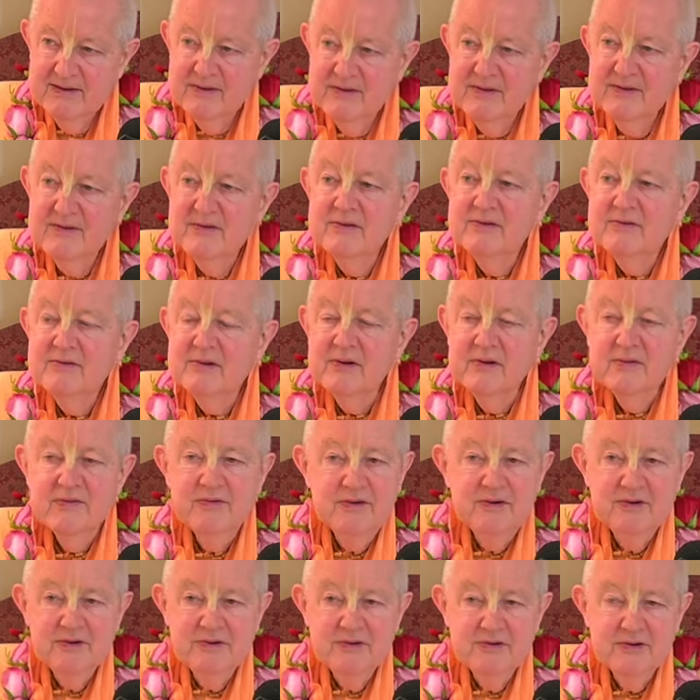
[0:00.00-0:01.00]
So
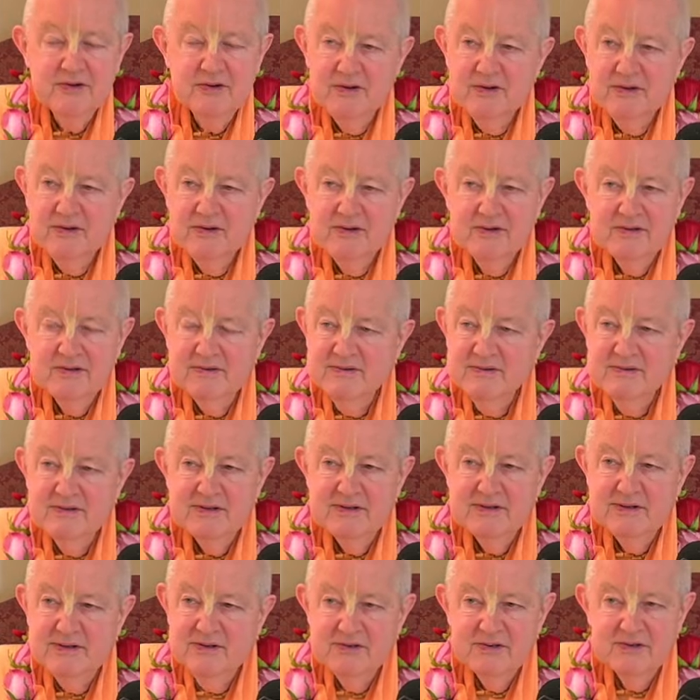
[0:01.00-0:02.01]
furniture and, you know,
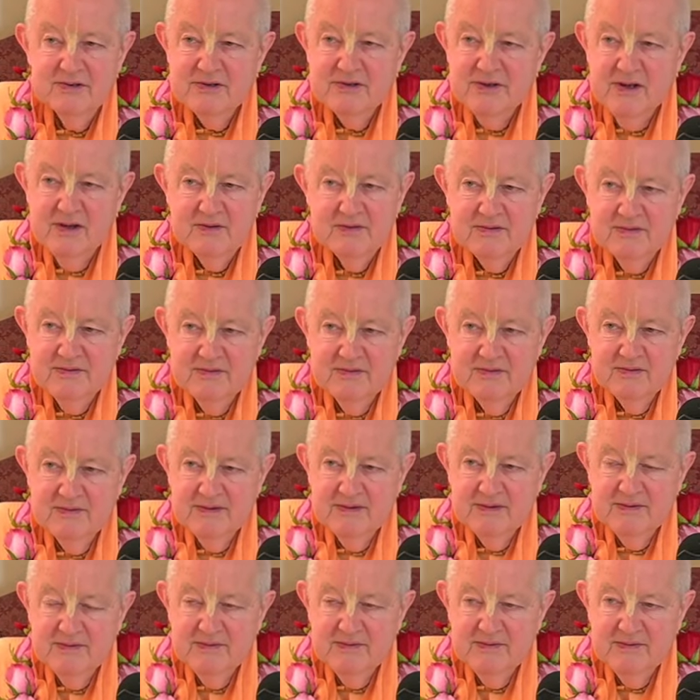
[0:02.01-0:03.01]
stuff.
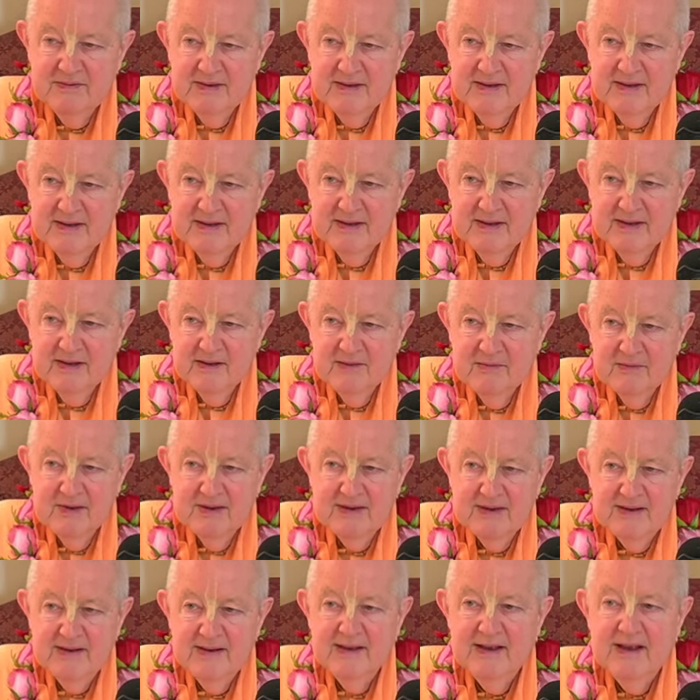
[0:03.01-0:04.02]
But
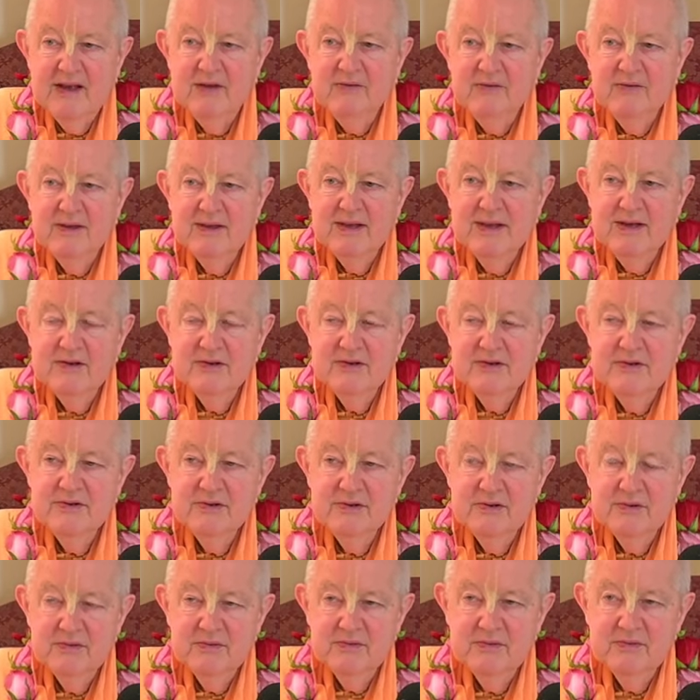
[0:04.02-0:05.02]
in relation to
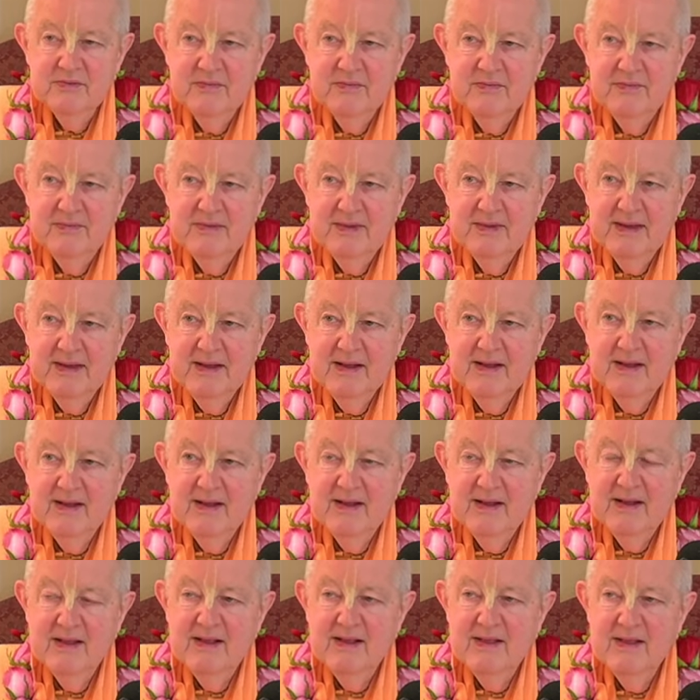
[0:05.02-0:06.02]

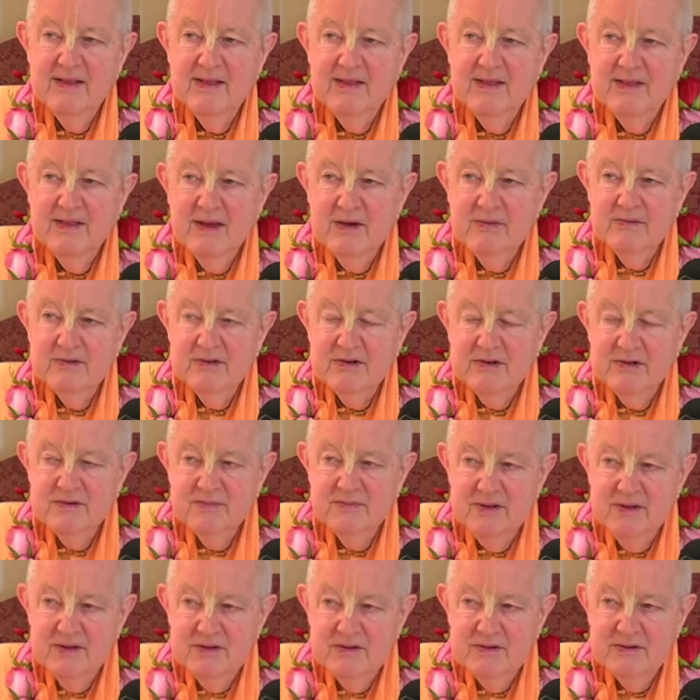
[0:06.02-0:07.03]
that which is
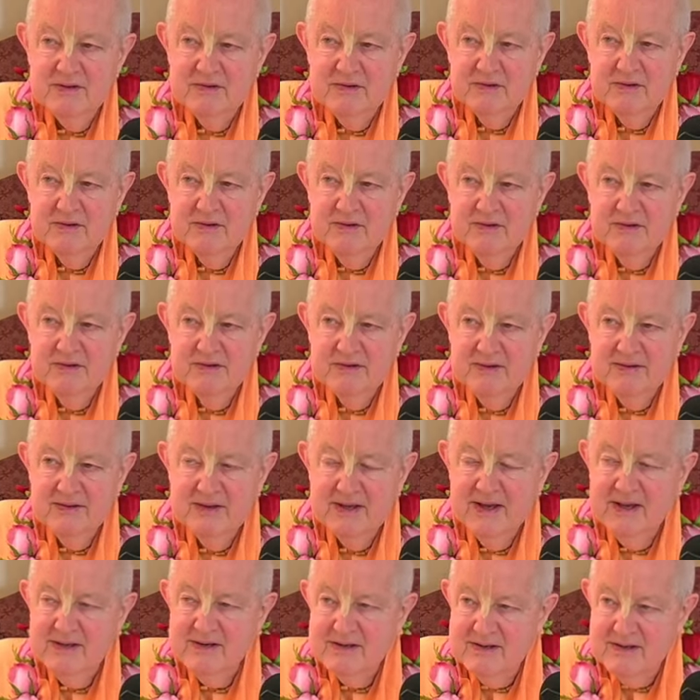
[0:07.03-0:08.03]
pleasing to Krishna, that's
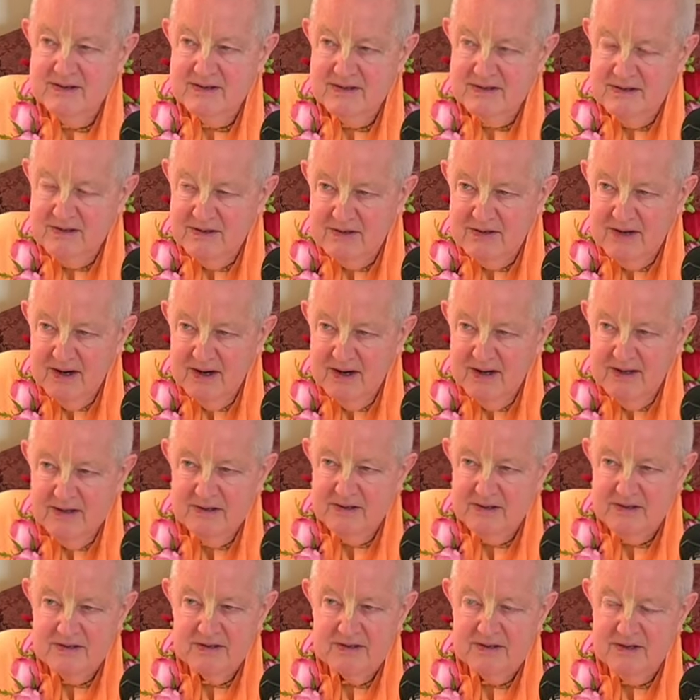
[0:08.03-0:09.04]
this
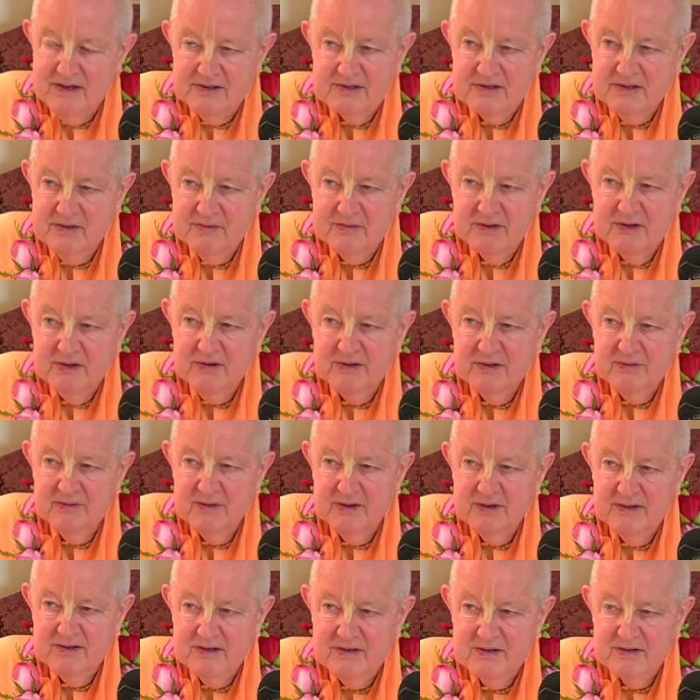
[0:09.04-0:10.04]
desirelessness that we heard about
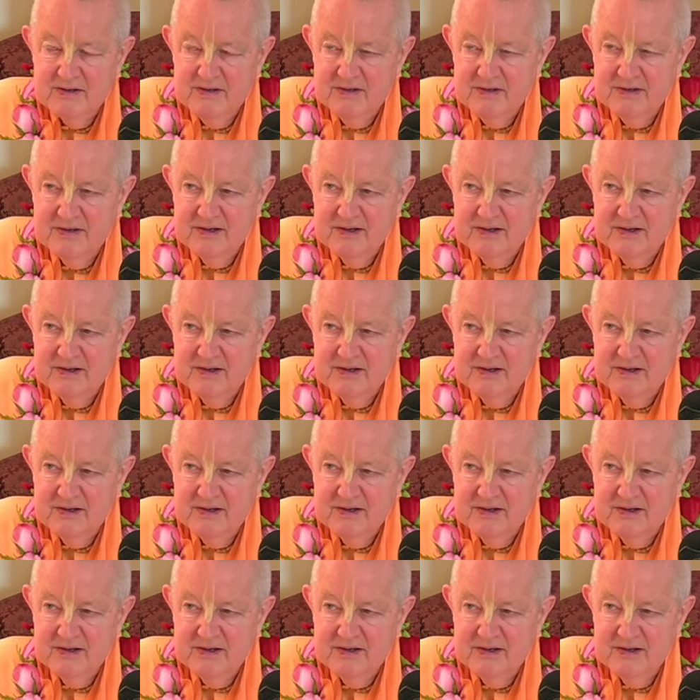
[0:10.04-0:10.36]
yesterday.